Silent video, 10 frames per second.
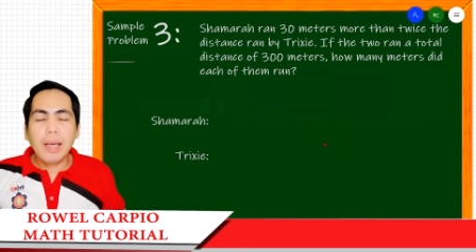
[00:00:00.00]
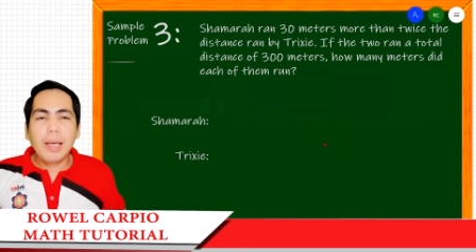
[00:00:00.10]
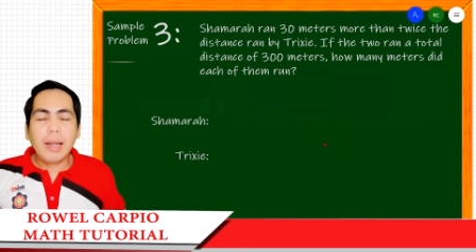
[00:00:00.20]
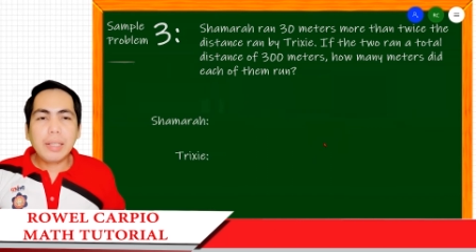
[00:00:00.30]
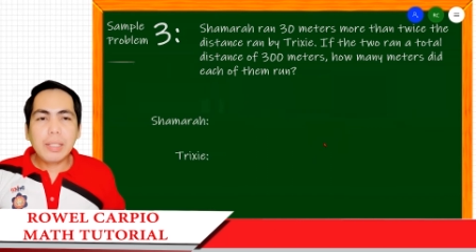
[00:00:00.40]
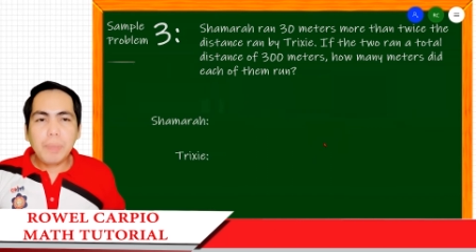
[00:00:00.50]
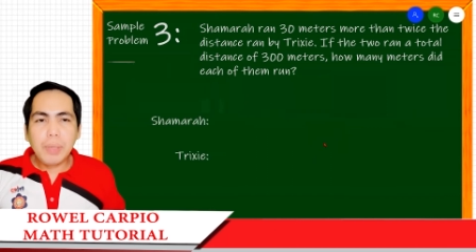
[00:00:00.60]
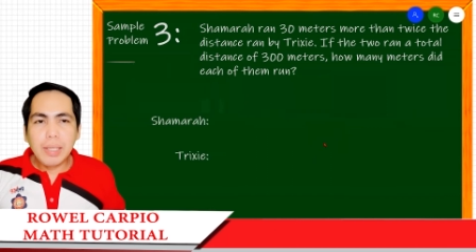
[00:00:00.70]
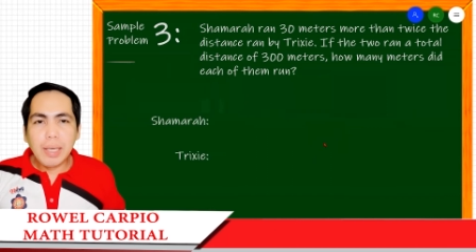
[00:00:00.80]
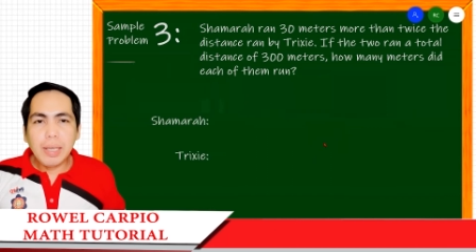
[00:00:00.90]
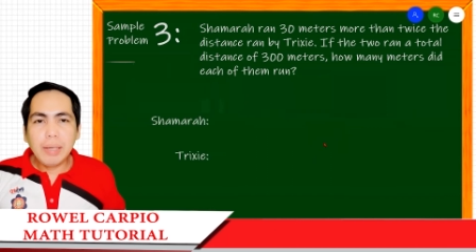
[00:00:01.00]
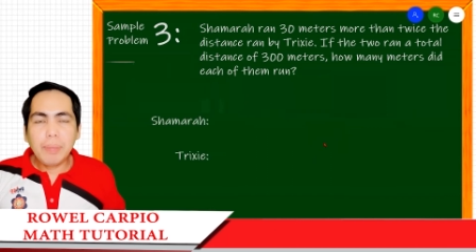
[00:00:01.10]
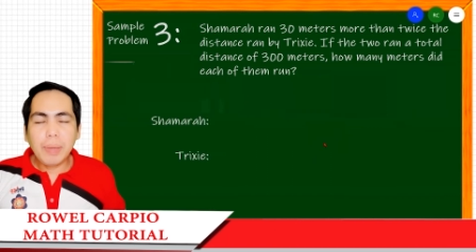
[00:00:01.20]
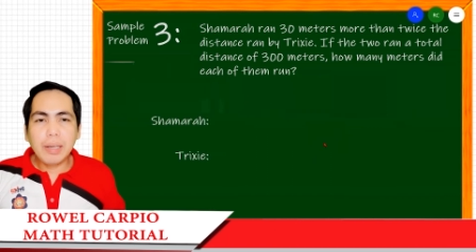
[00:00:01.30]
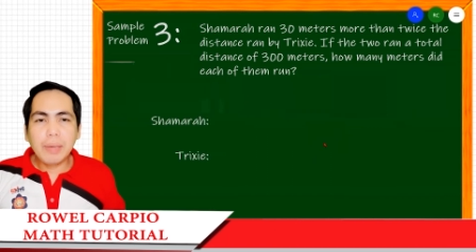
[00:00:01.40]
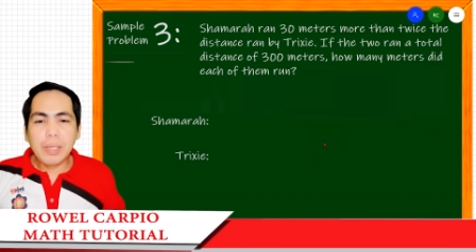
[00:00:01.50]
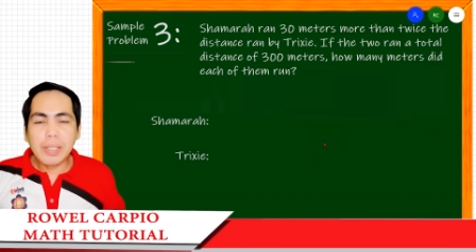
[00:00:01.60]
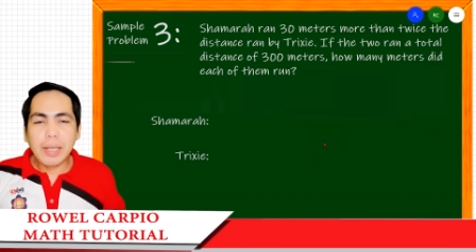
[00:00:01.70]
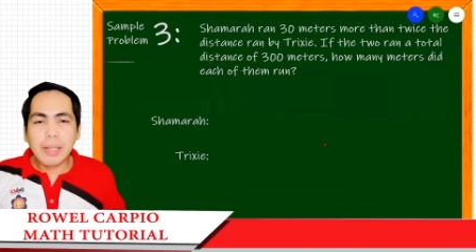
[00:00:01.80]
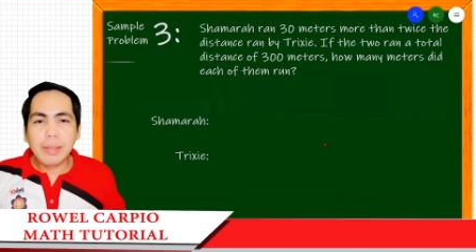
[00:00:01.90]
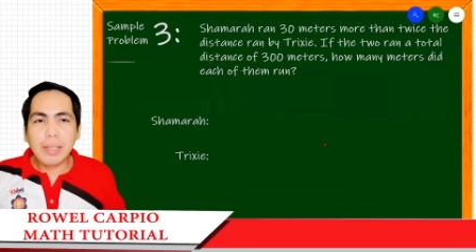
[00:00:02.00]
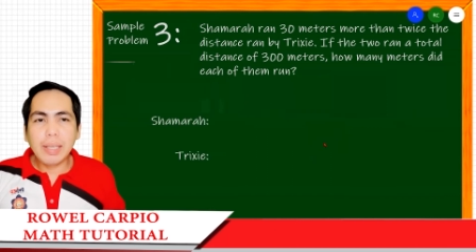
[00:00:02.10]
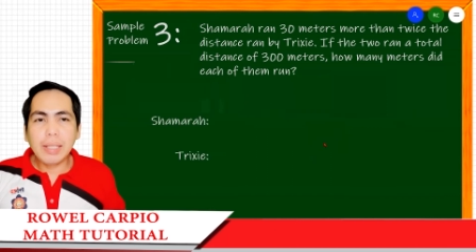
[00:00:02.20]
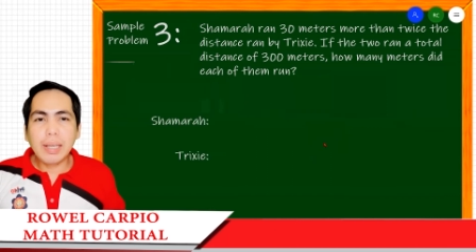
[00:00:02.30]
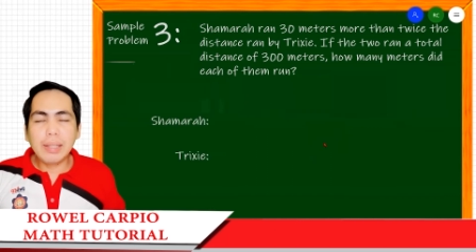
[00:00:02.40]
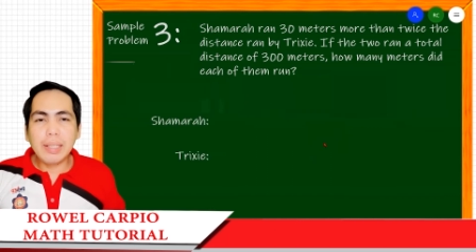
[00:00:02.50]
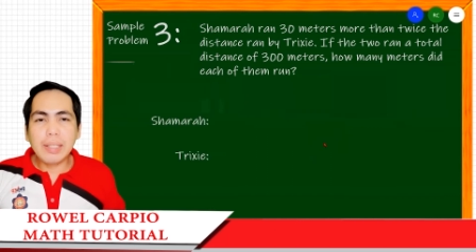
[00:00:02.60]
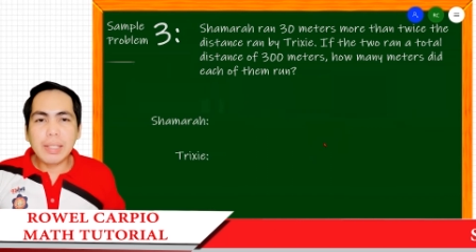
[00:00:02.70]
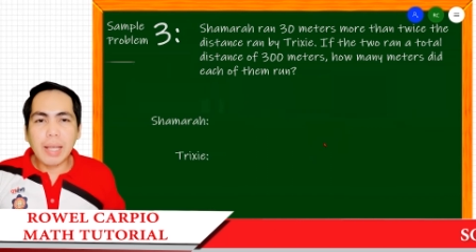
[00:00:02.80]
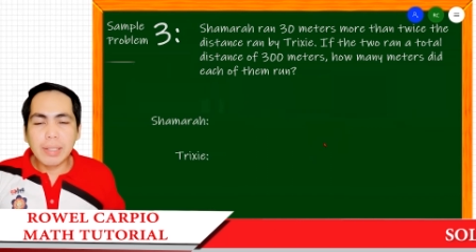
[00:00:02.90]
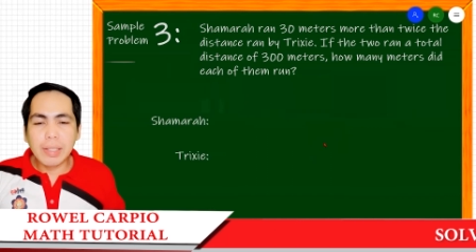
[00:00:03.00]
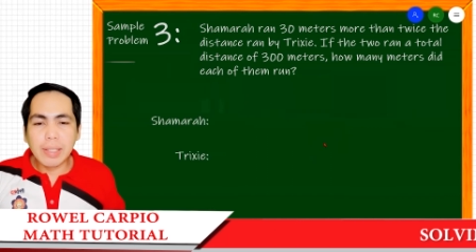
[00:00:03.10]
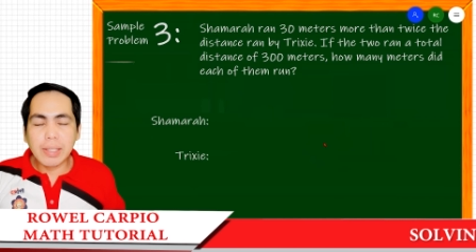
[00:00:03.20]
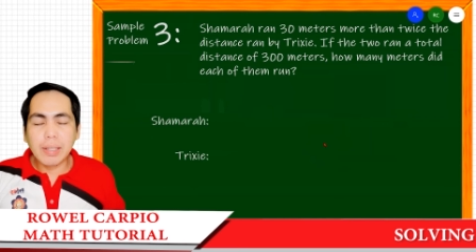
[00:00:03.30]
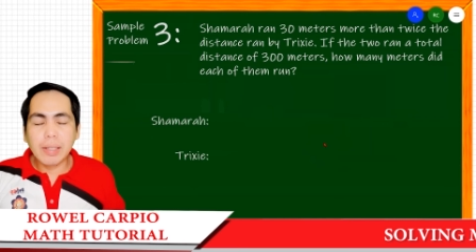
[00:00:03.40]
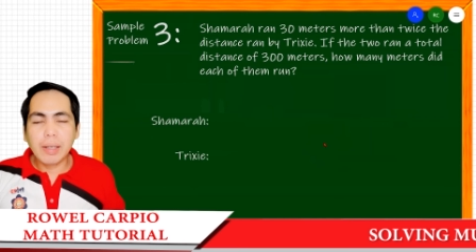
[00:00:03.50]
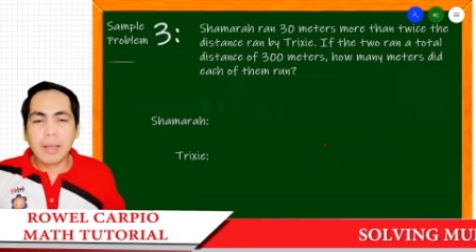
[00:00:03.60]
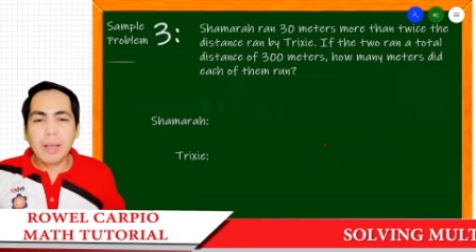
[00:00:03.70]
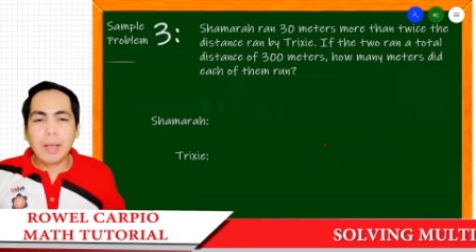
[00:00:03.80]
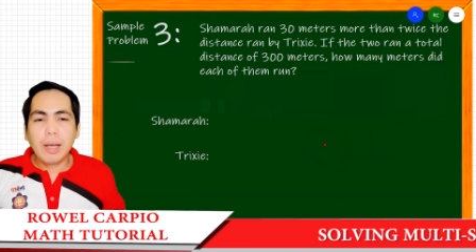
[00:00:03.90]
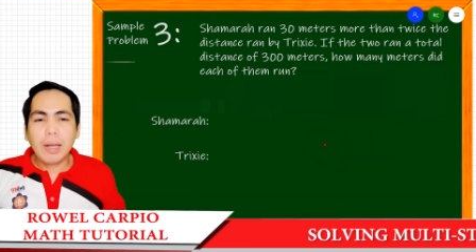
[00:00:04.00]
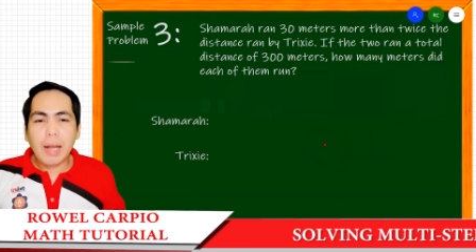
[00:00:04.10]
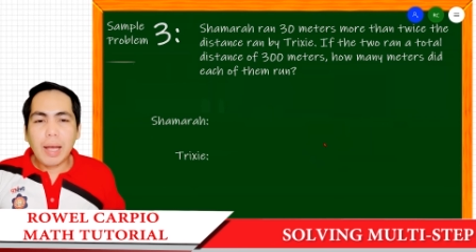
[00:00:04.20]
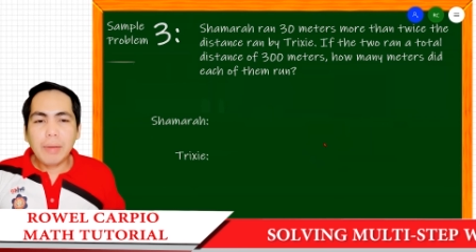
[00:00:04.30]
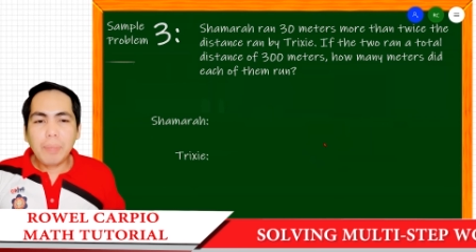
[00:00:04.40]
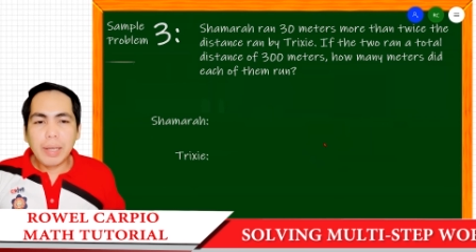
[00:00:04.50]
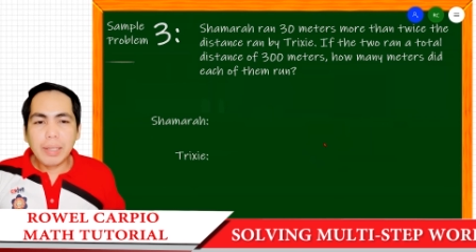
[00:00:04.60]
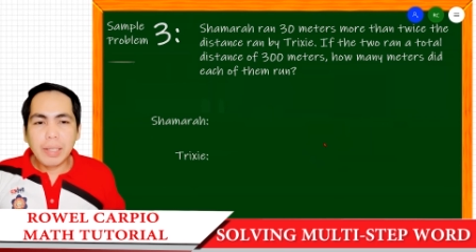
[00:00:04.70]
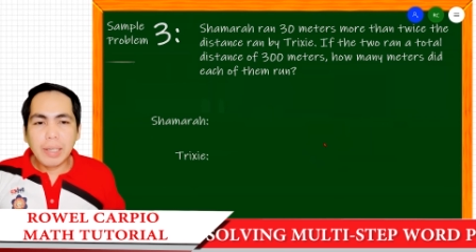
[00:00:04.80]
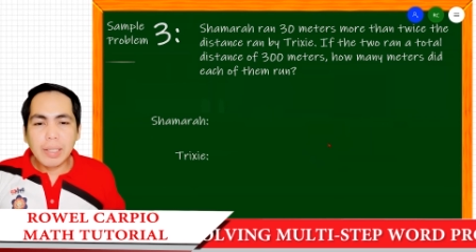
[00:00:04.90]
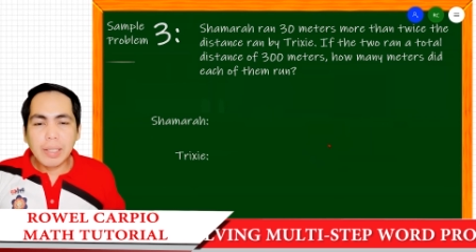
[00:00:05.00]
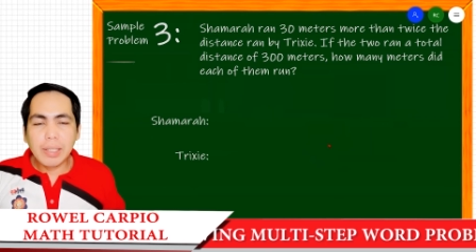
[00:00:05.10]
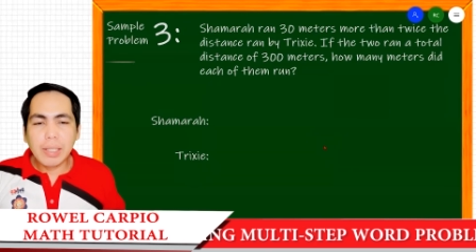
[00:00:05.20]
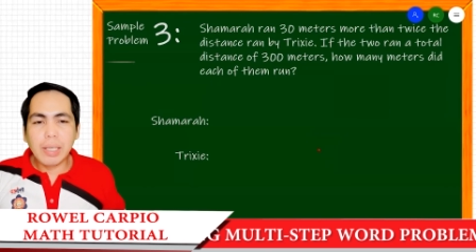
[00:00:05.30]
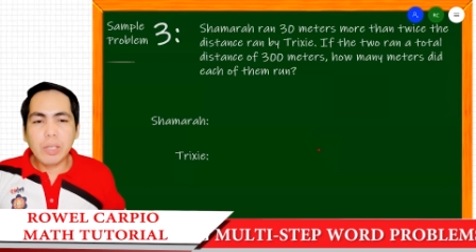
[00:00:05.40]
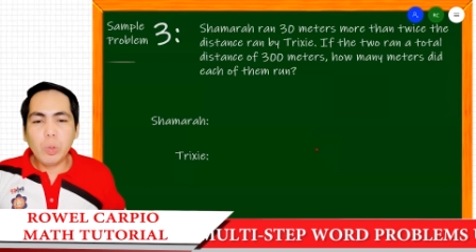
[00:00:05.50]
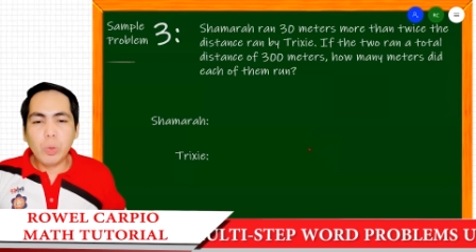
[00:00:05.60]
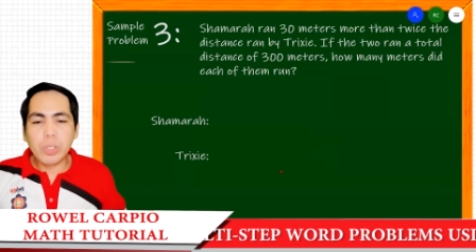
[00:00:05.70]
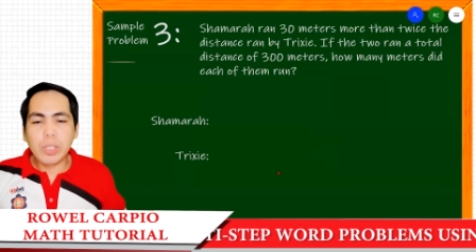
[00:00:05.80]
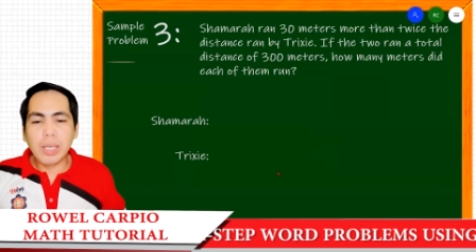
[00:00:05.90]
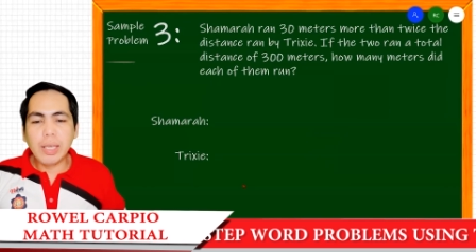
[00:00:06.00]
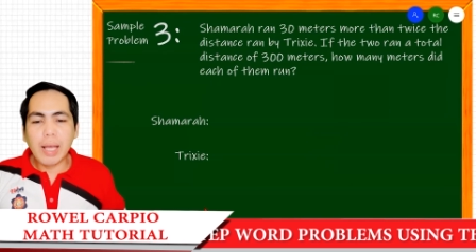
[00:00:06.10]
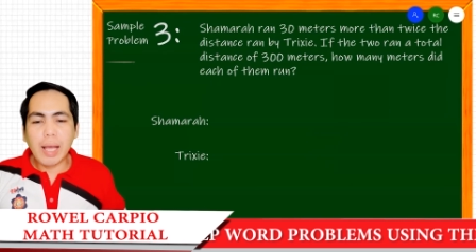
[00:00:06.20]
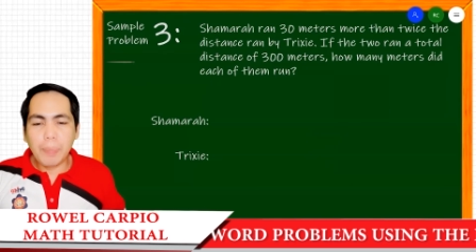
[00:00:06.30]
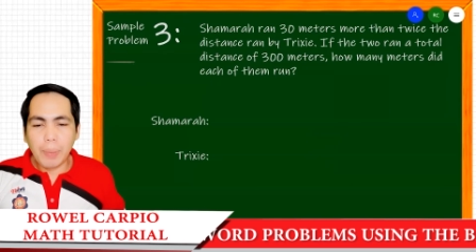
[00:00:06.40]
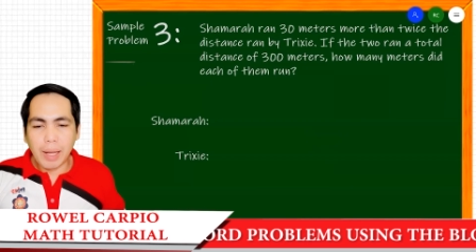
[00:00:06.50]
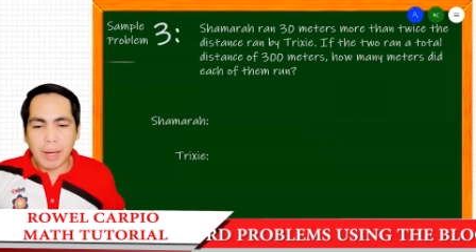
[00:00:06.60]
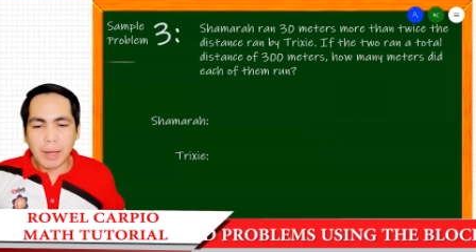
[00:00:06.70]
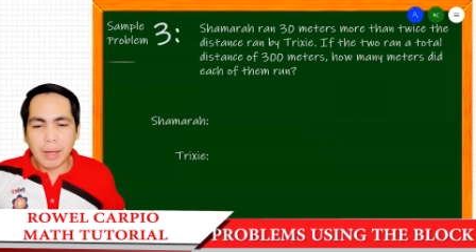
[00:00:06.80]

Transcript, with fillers: Let us begin by representing the distance run by Trixie using a block.